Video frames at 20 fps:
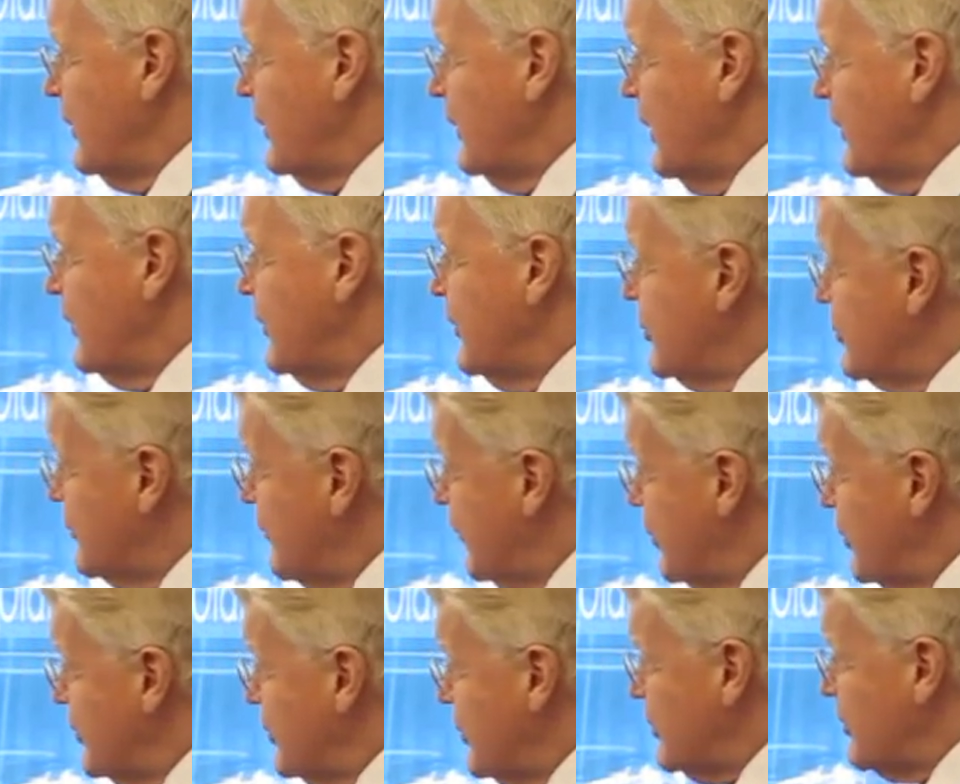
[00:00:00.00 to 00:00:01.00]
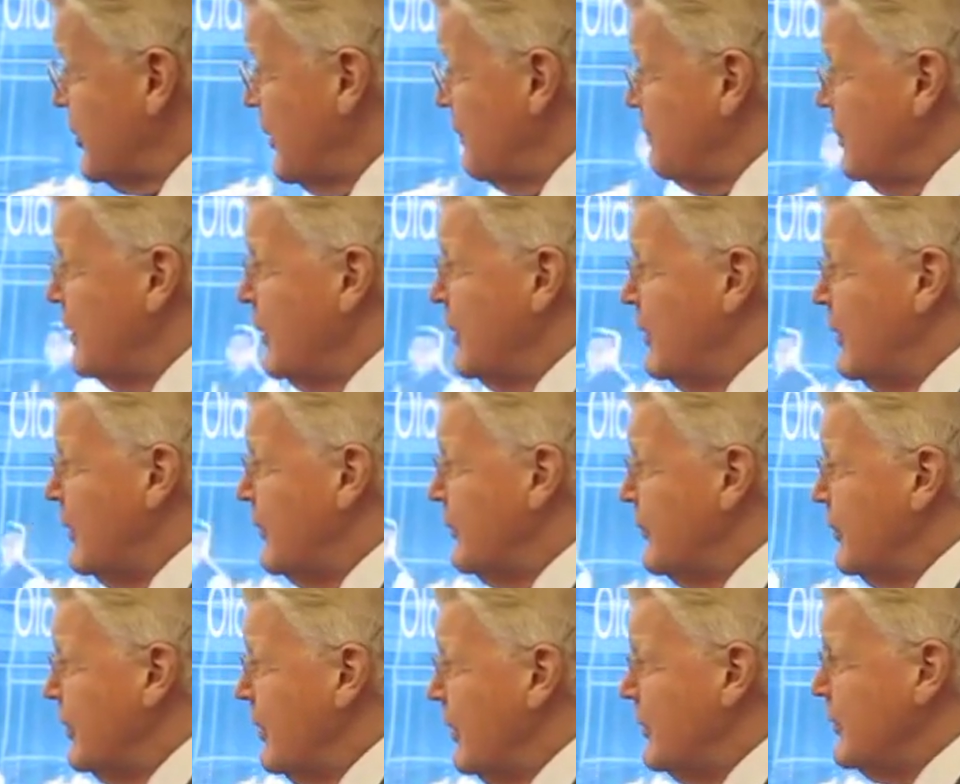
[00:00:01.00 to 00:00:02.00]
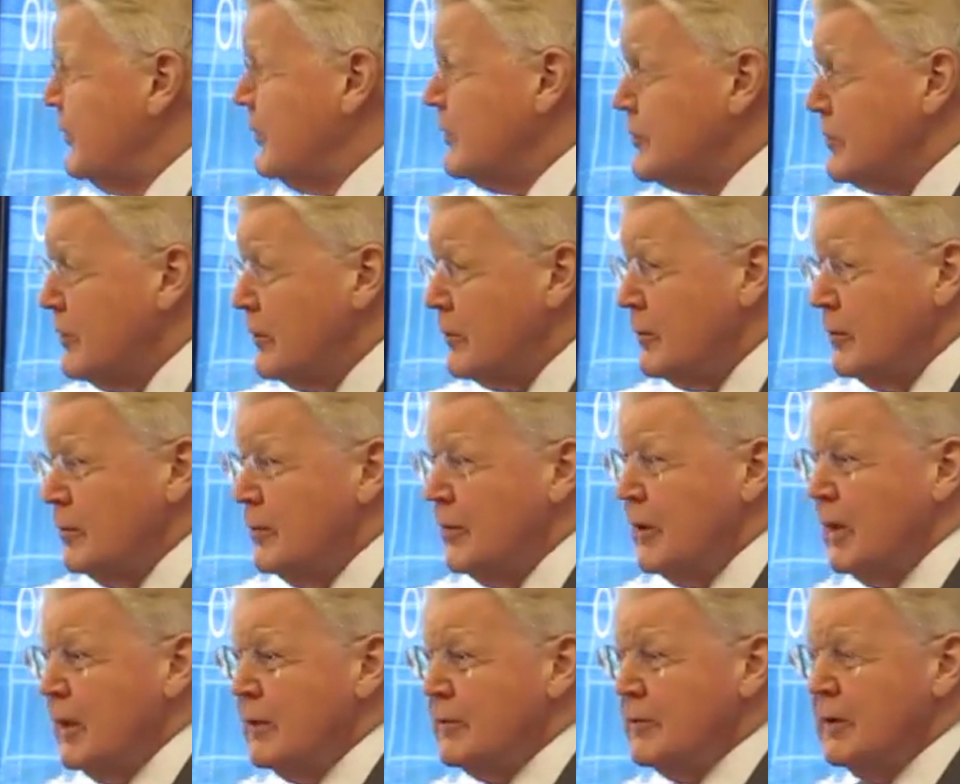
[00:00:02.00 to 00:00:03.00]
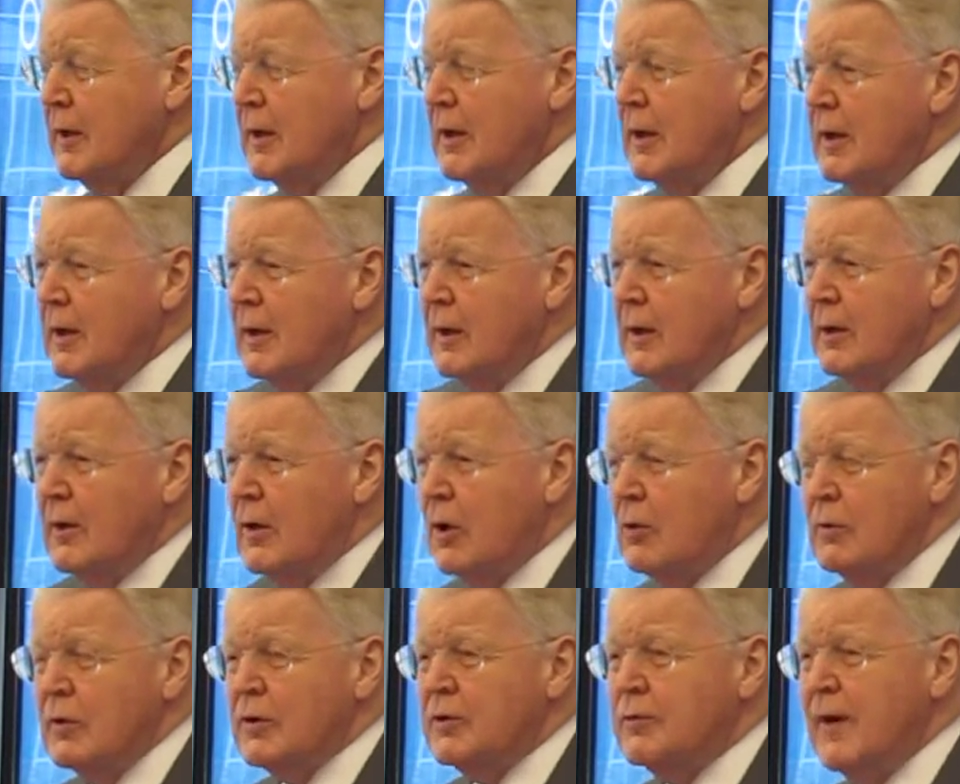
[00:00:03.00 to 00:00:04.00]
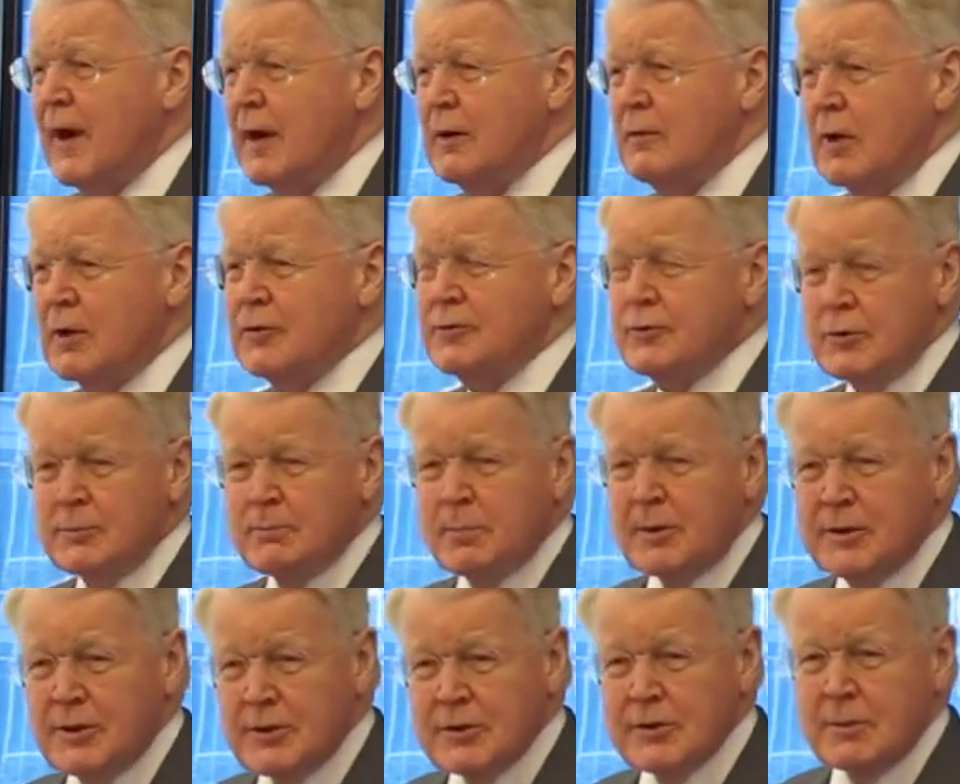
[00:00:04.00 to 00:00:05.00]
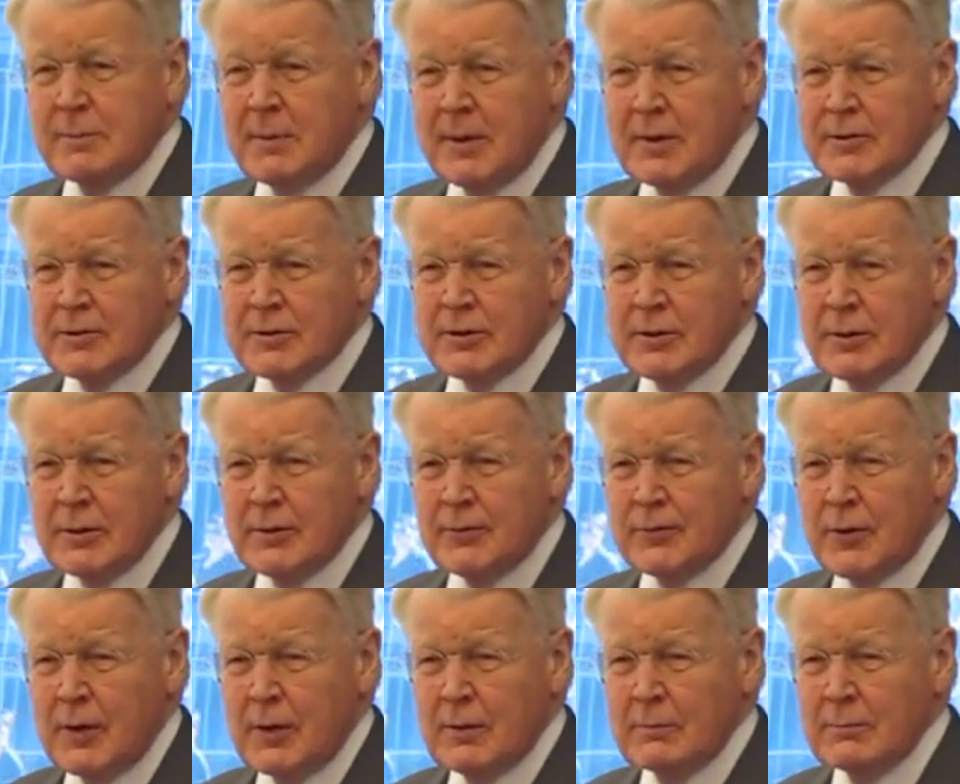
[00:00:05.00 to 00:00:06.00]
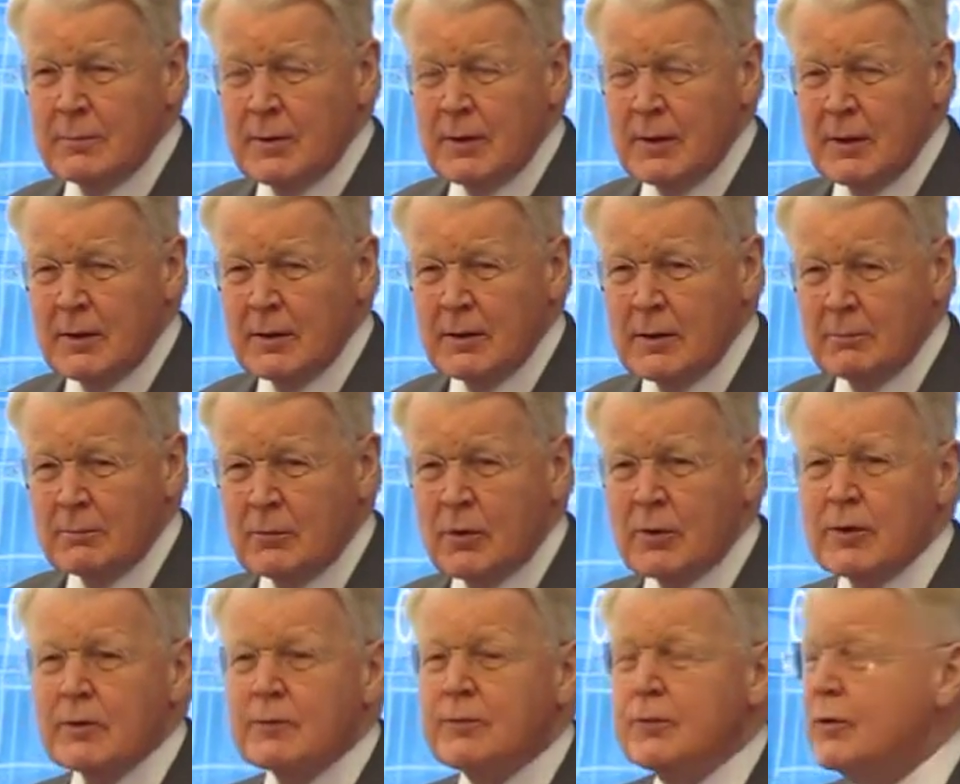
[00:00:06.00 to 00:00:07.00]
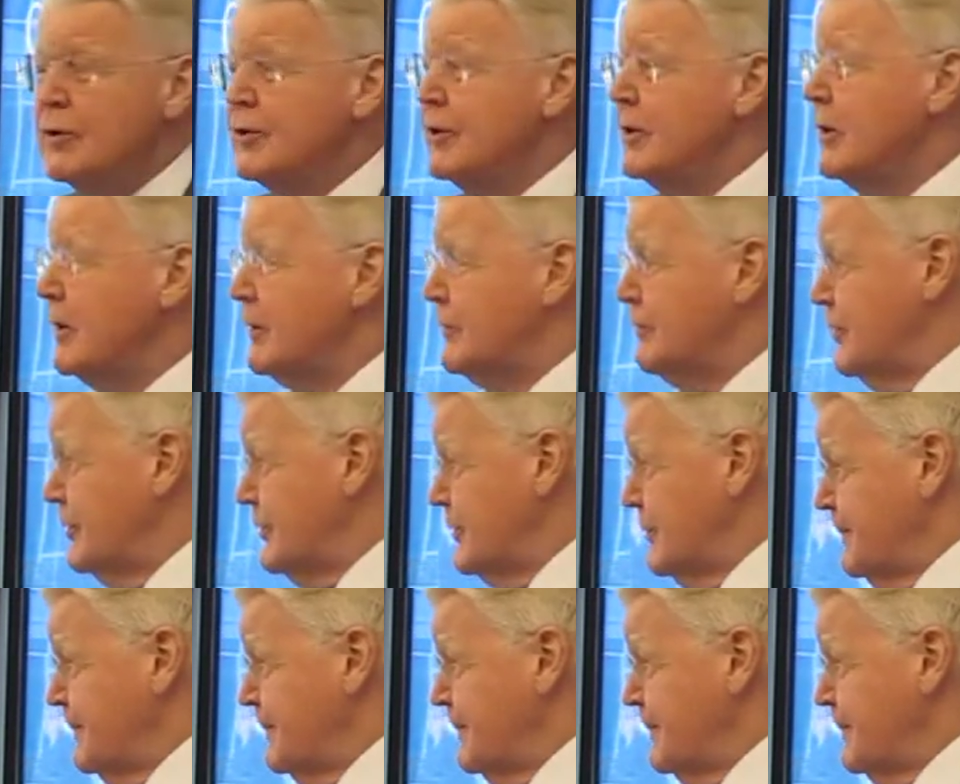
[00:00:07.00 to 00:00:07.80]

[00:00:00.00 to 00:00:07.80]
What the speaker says: At this first assembly of the Arctic Circle, we had over 1,200 participants from more than 40 countries.